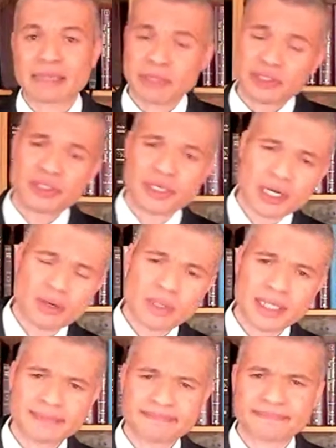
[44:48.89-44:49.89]
but you know
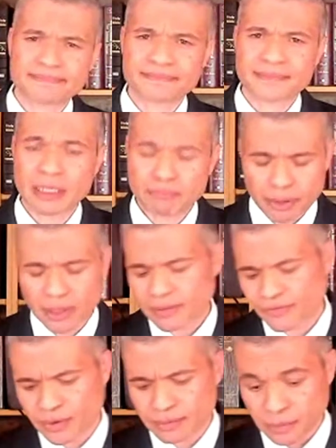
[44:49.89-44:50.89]
what?
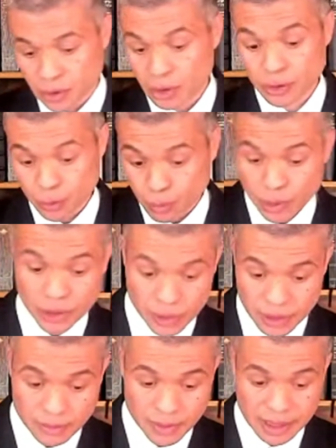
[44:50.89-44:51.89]
Apart from God's
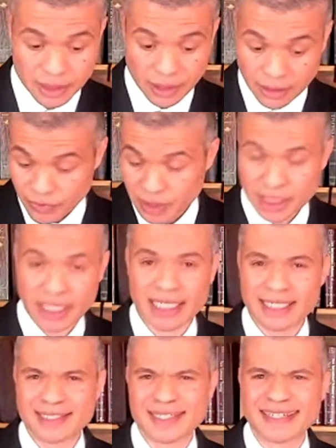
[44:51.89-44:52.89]
word, which
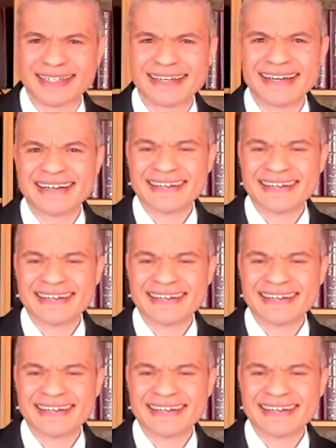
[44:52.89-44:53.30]
obviously is a